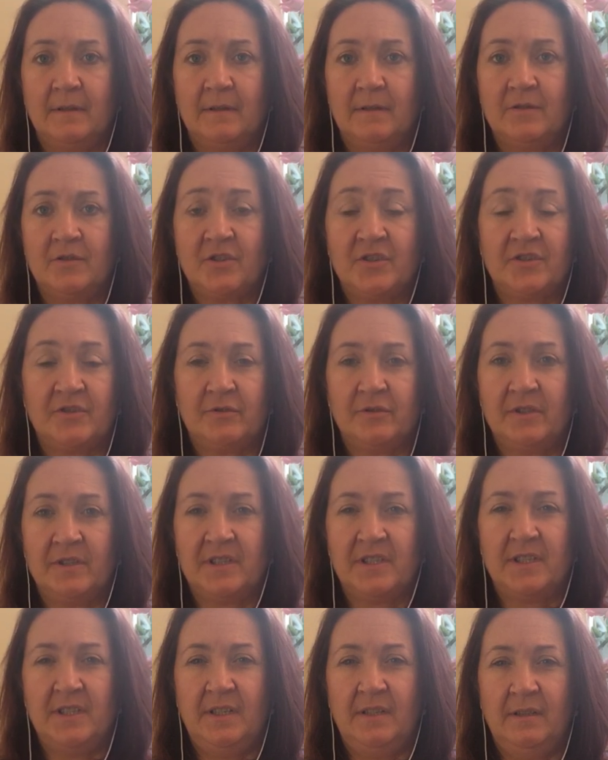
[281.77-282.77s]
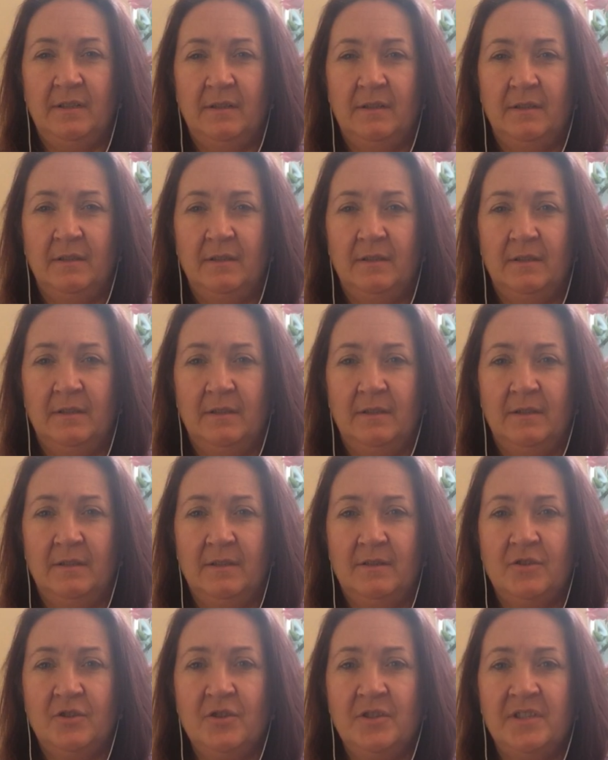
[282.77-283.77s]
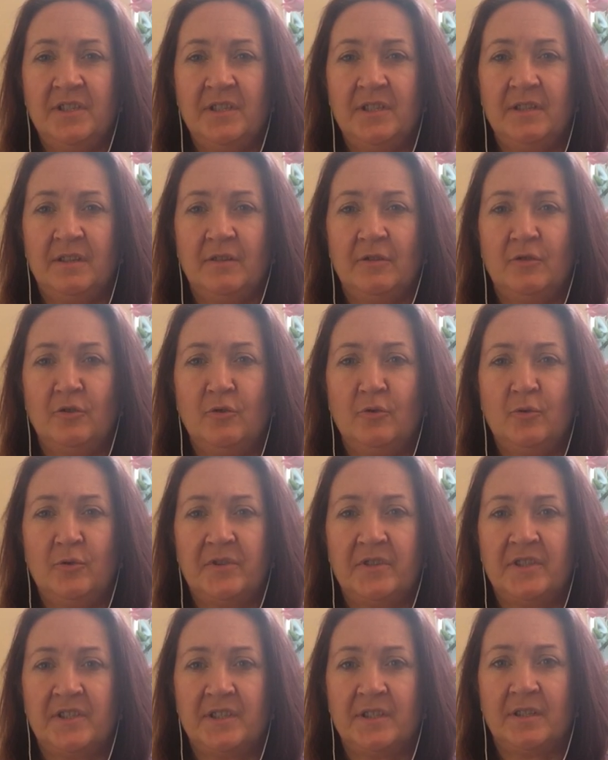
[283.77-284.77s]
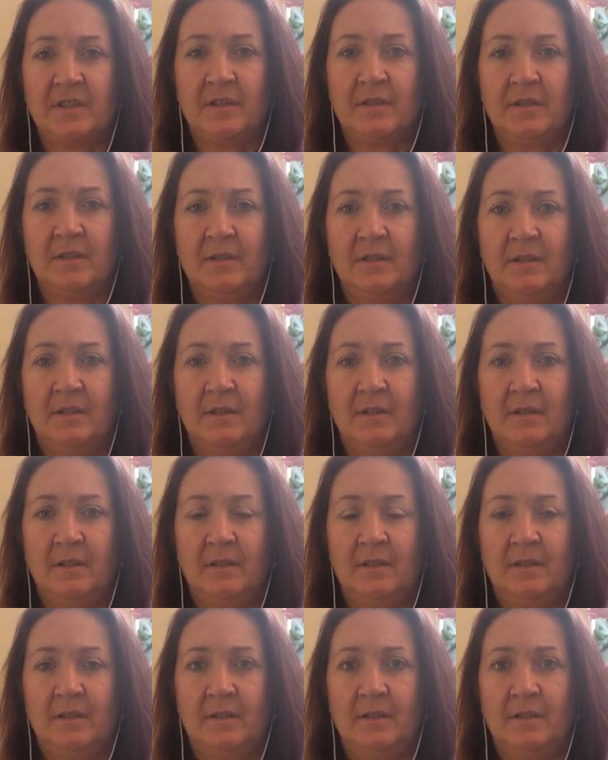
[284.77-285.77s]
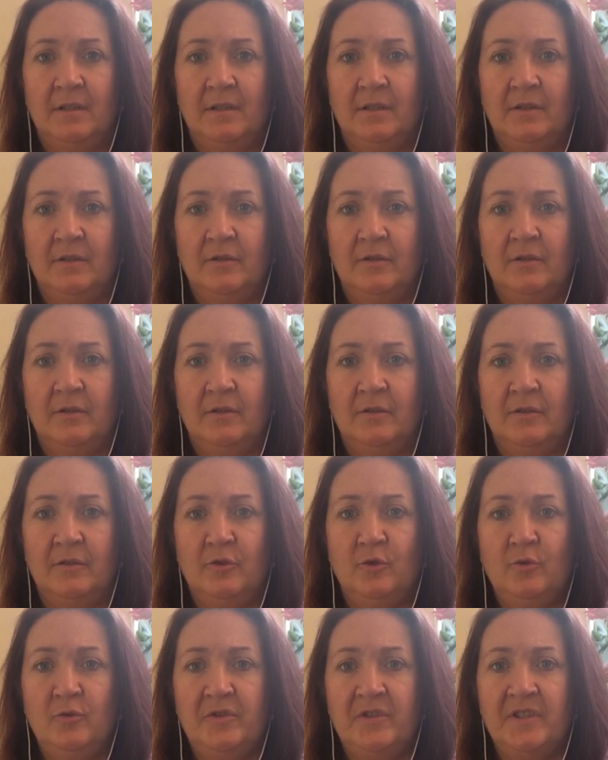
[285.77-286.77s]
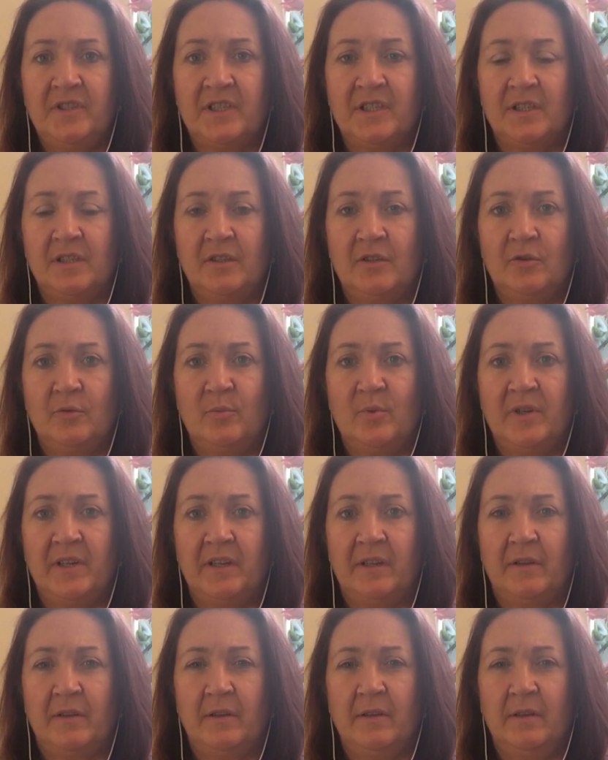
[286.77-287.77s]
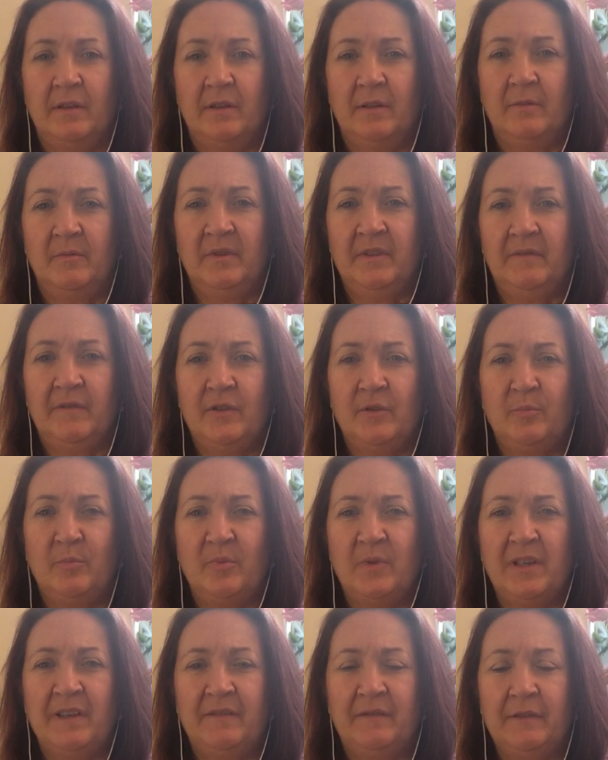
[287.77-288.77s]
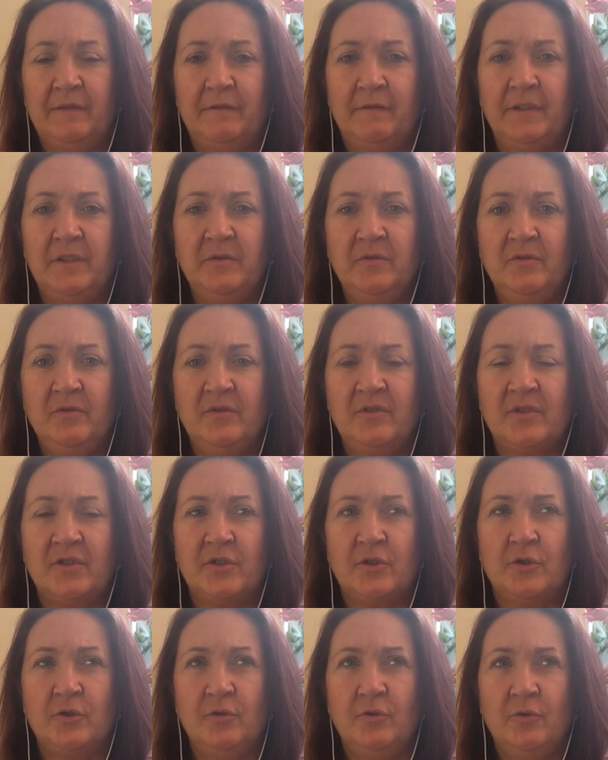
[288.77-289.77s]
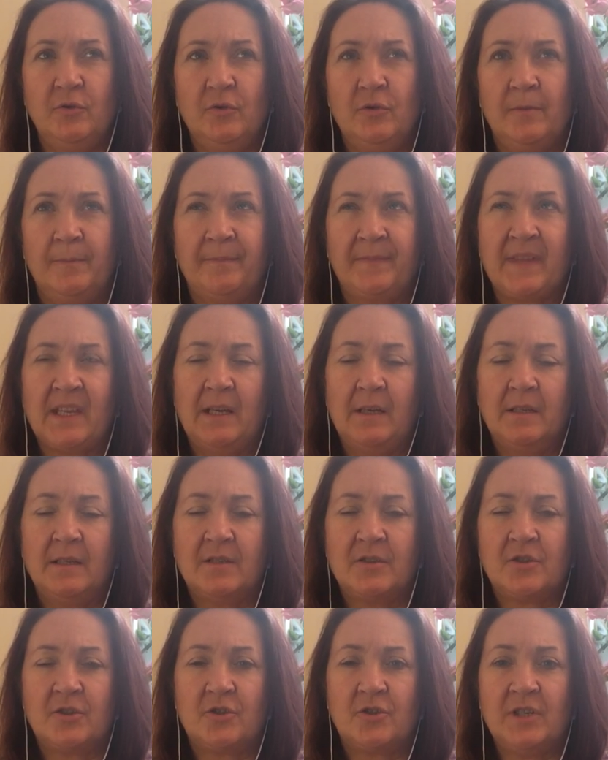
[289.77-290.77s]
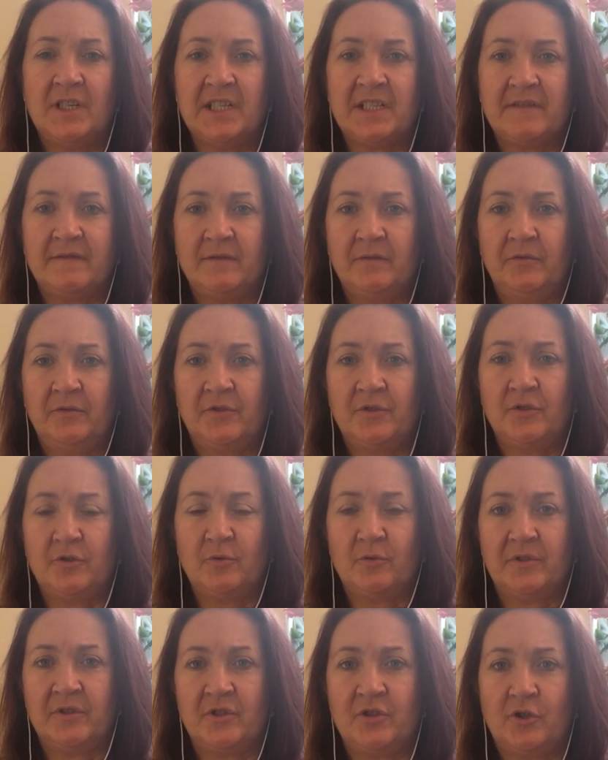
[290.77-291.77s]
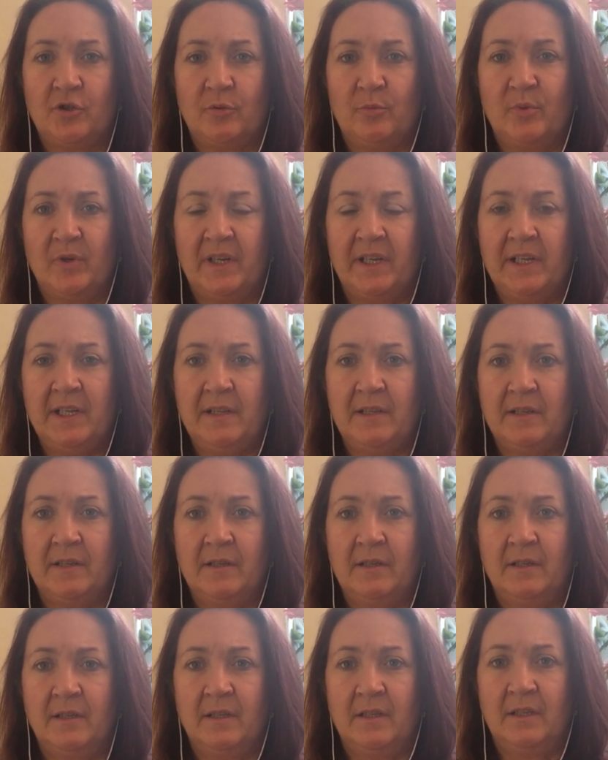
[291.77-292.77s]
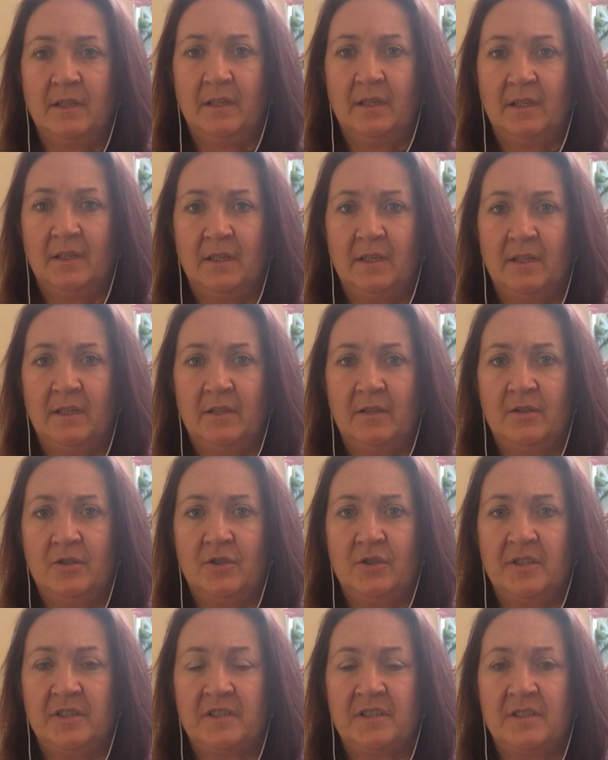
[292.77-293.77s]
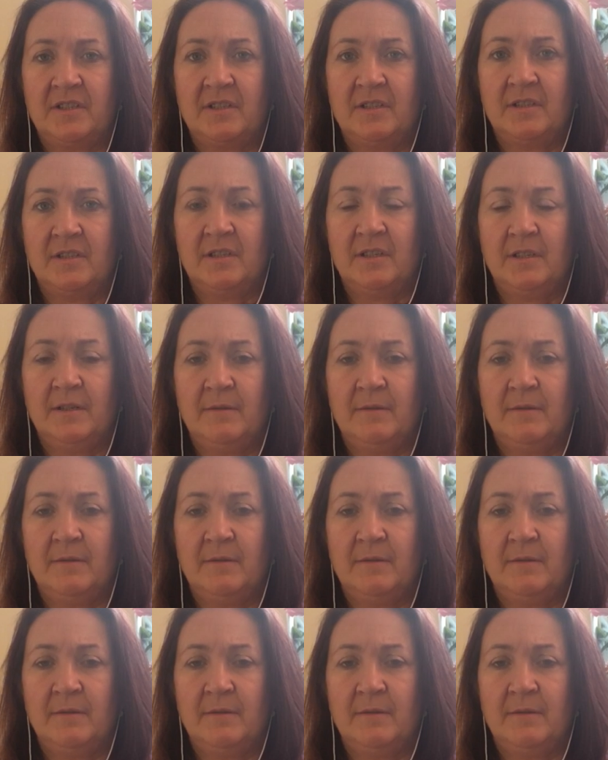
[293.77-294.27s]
just on the seat. Just start noticing your breath. But if it feels too stressful to notice your breath, just